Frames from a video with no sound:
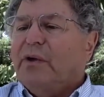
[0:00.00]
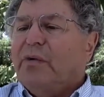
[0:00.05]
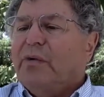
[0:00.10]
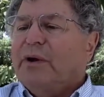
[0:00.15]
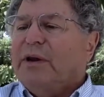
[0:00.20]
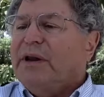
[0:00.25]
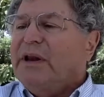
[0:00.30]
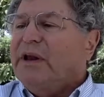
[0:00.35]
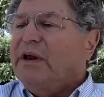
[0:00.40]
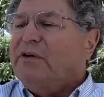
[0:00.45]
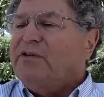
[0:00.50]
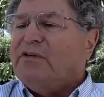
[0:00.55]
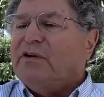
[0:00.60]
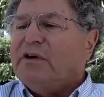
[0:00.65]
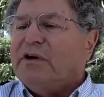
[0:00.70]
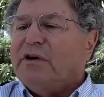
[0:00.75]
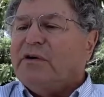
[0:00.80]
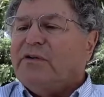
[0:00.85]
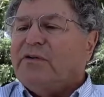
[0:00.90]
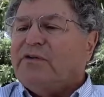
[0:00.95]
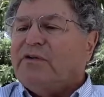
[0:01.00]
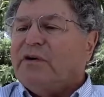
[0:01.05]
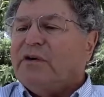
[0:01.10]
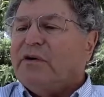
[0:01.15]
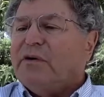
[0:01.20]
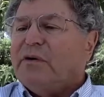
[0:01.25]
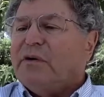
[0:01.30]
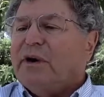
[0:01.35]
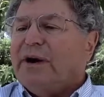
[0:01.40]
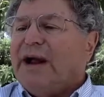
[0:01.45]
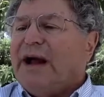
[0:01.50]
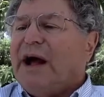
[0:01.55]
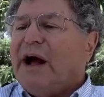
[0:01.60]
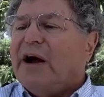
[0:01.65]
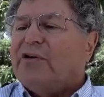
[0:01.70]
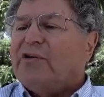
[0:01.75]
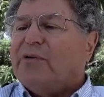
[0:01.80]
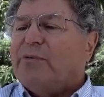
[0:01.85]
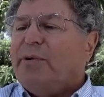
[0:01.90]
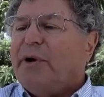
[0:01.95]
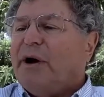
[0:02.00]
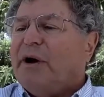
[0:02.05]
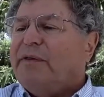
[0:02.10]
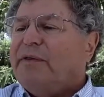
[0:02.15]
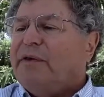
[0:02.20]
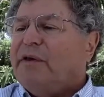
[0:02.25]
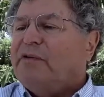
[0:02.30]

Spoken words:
We need to consider and act upon